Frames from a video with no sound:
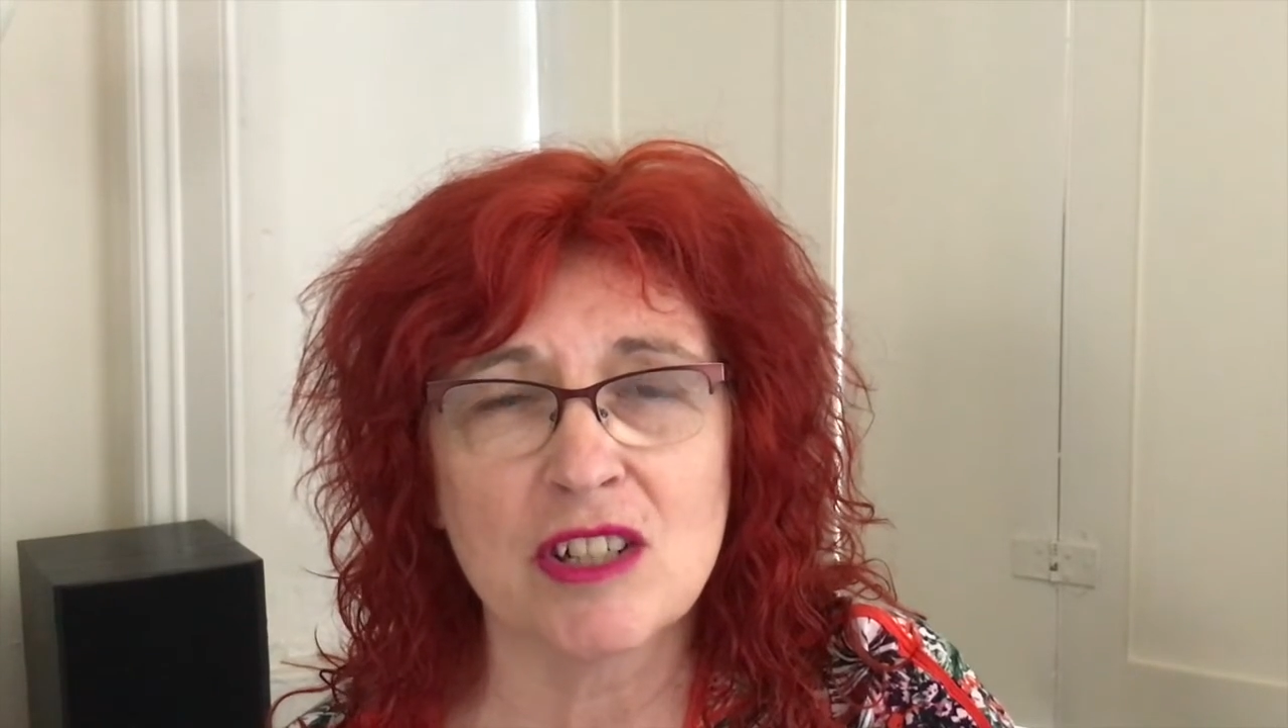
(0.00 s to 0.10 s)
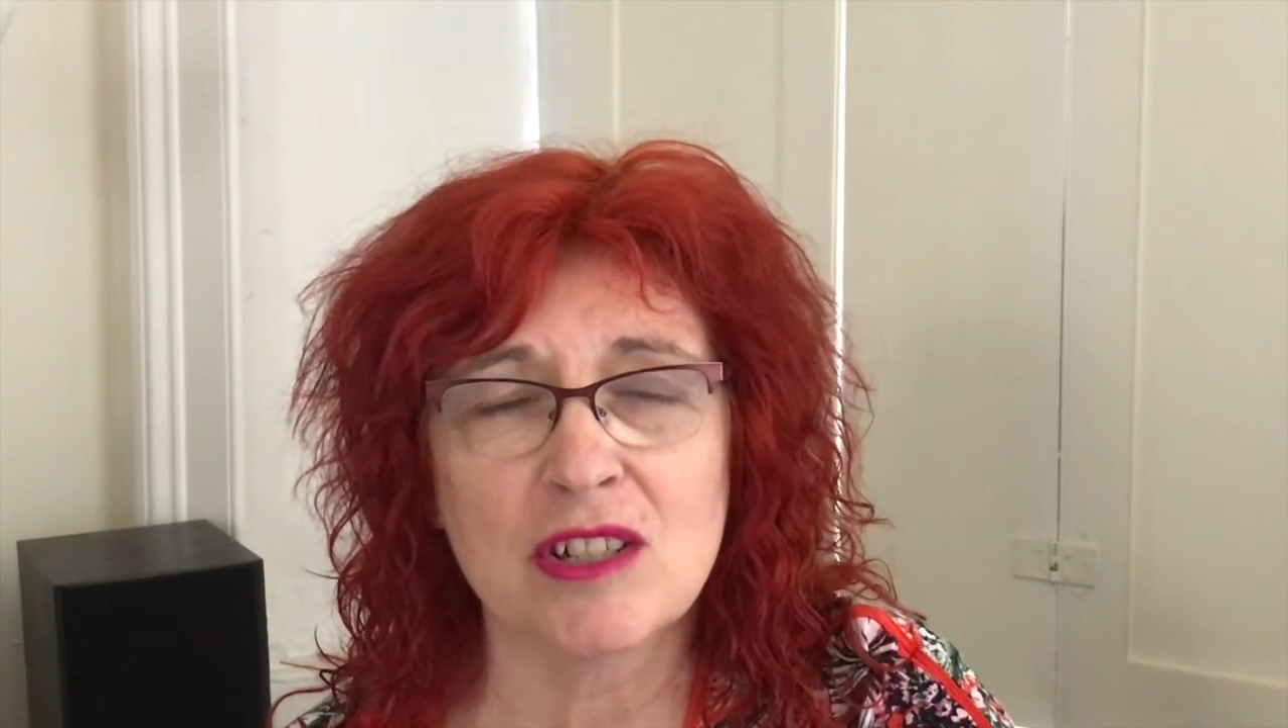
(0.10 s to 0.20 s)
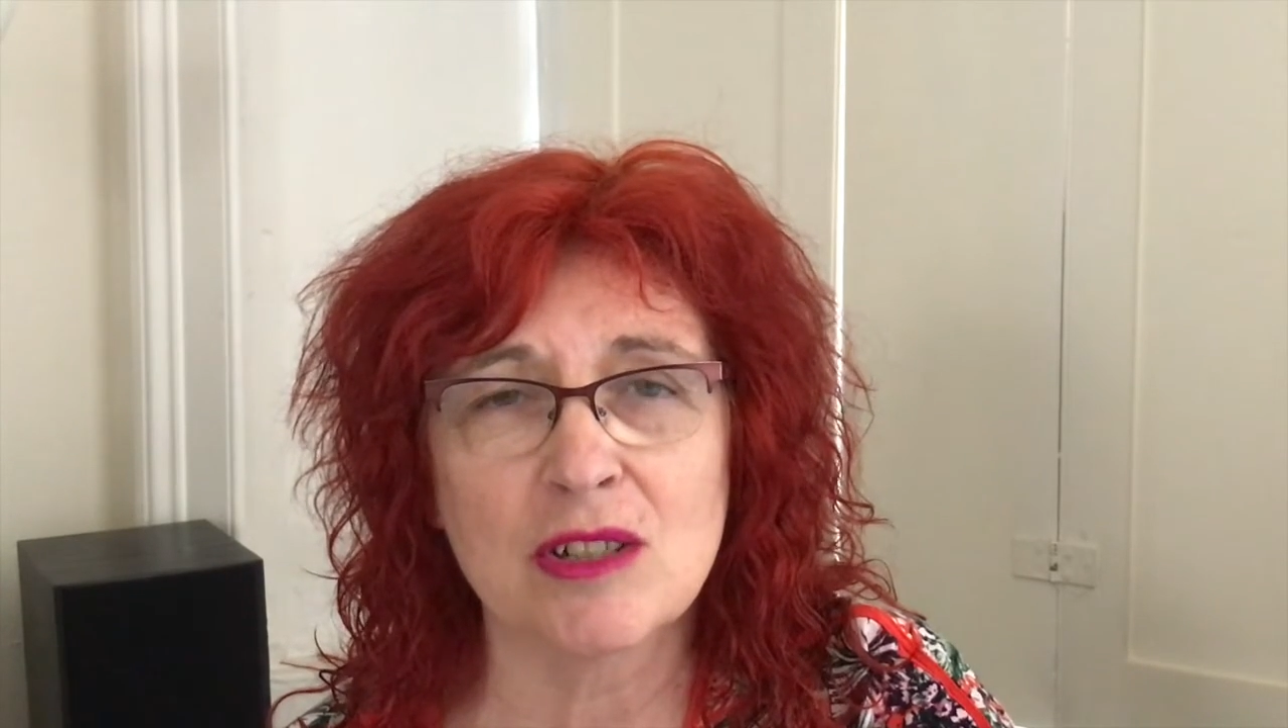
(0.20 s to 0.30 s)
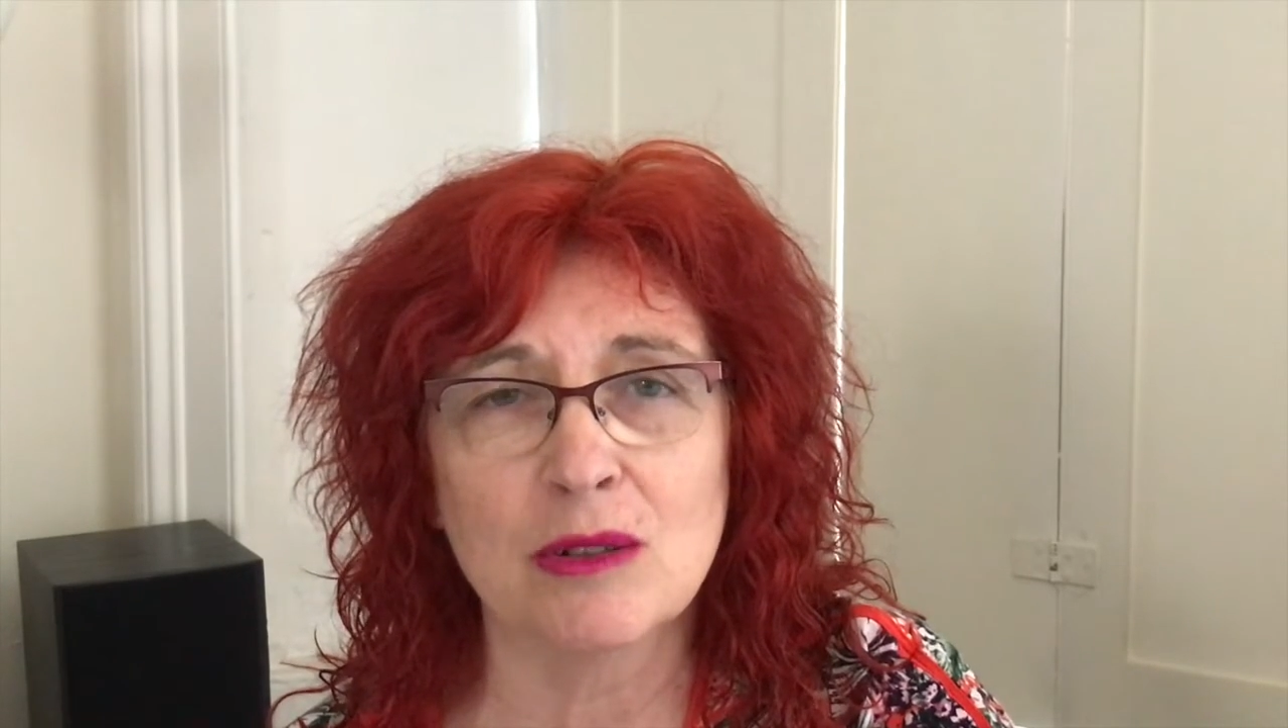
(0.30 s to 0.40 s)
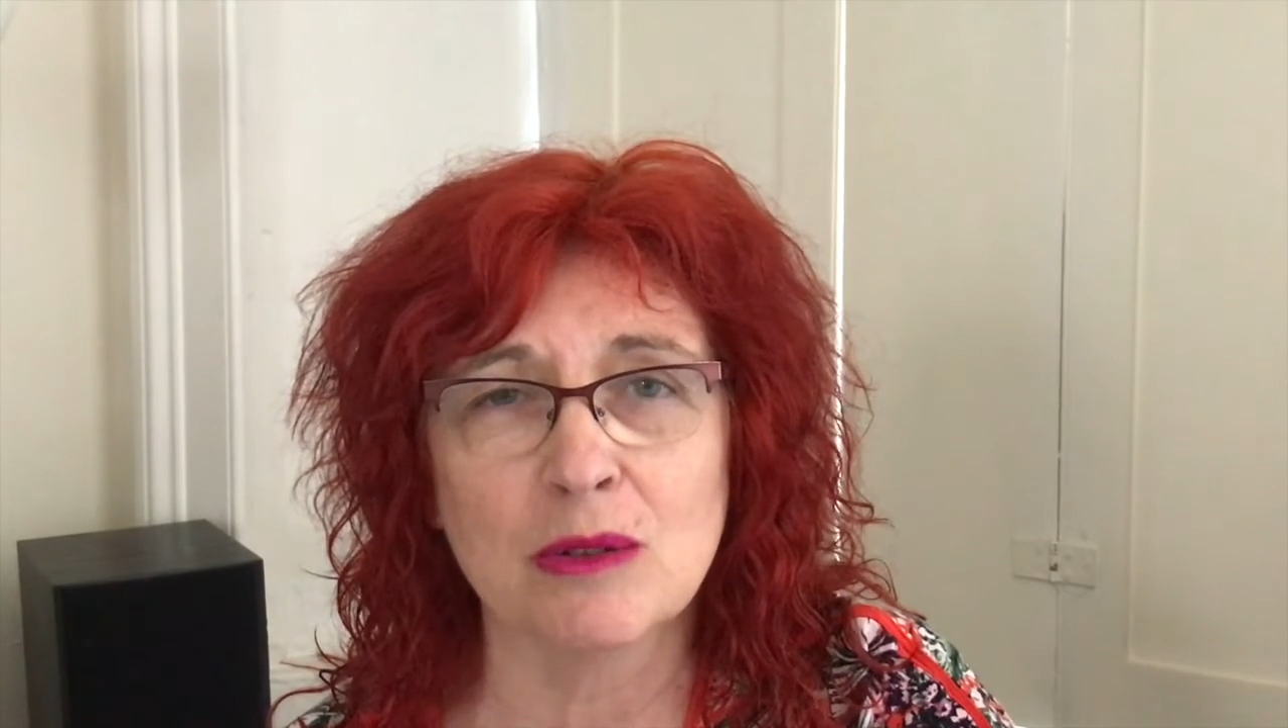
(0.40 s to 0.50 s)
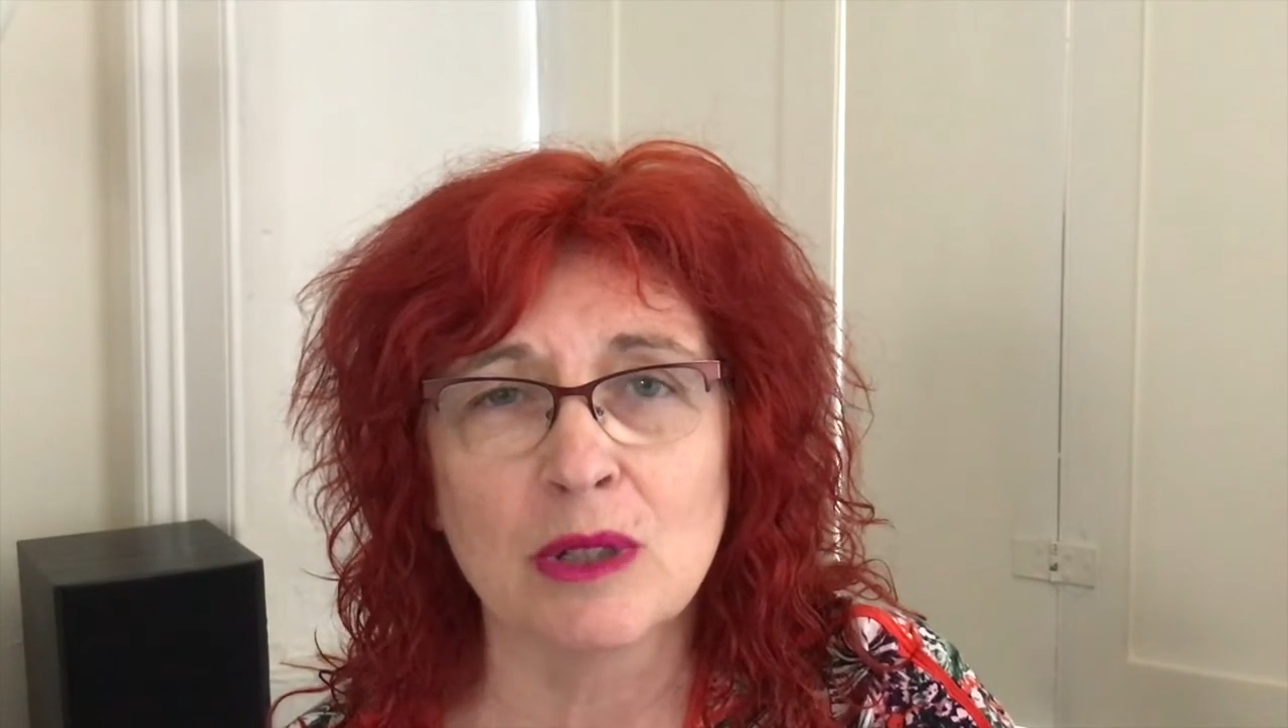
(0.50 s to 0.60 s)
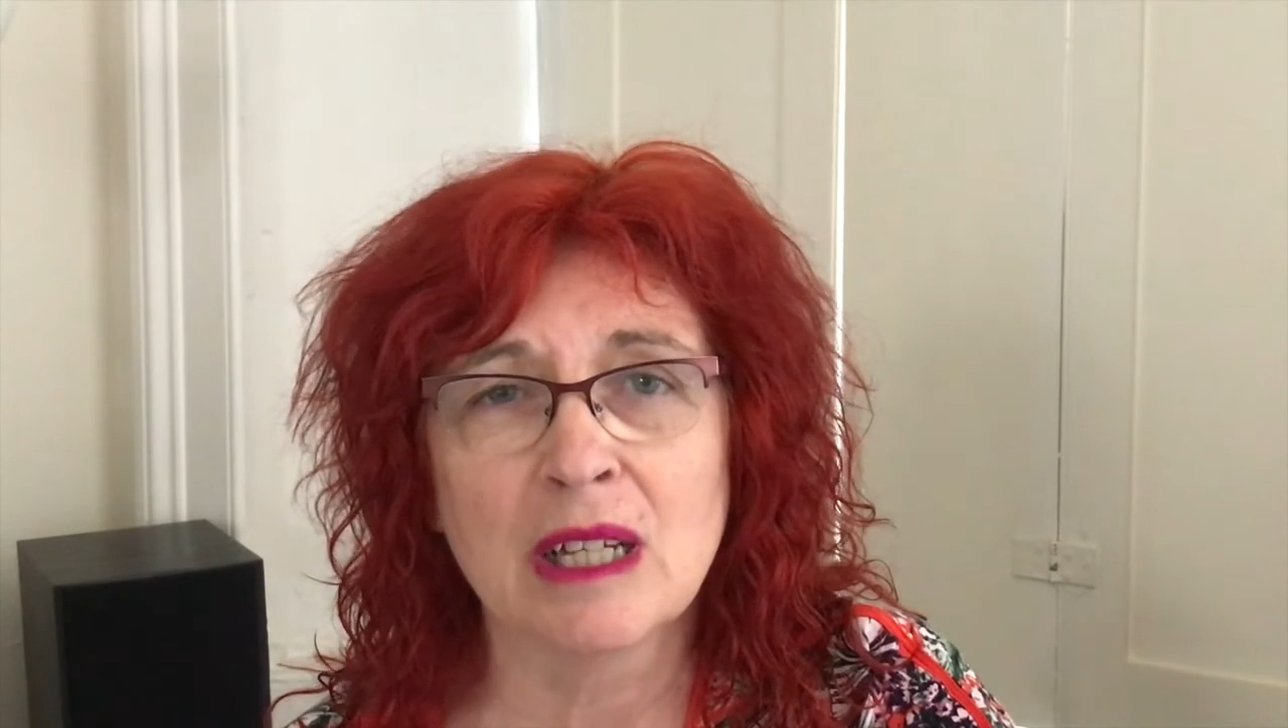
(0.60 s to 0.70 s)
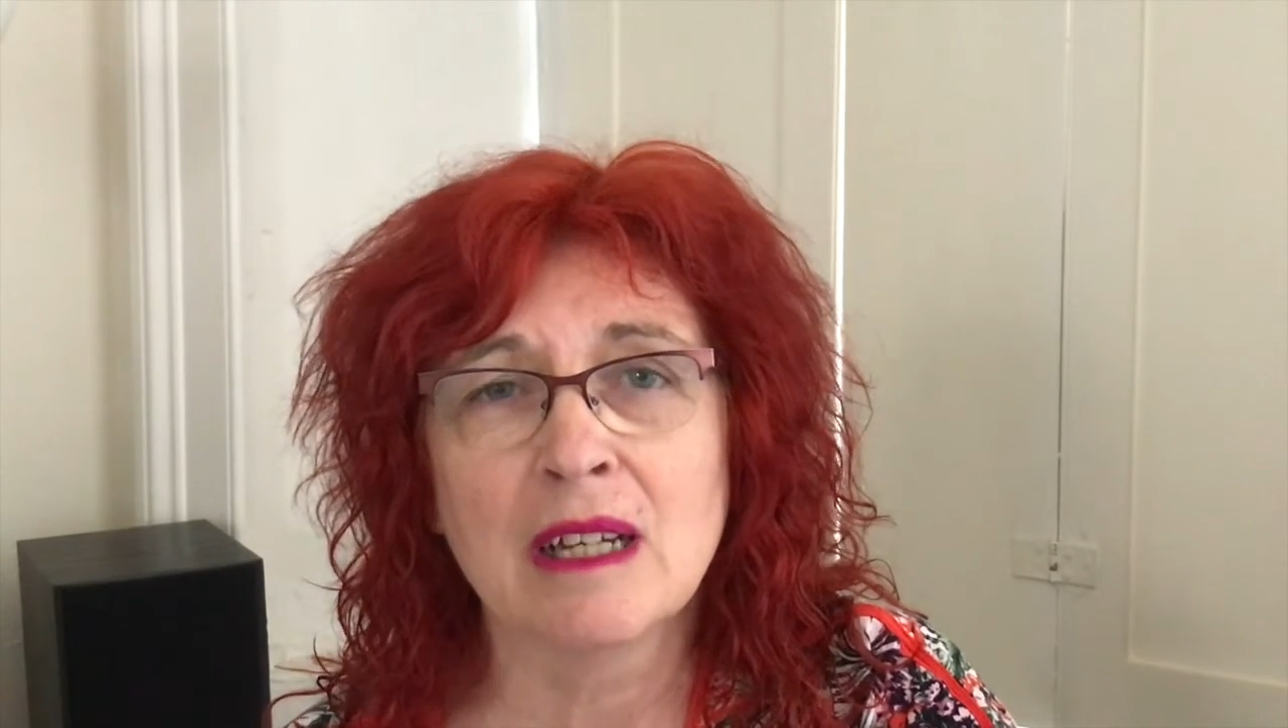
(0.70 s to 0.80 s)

to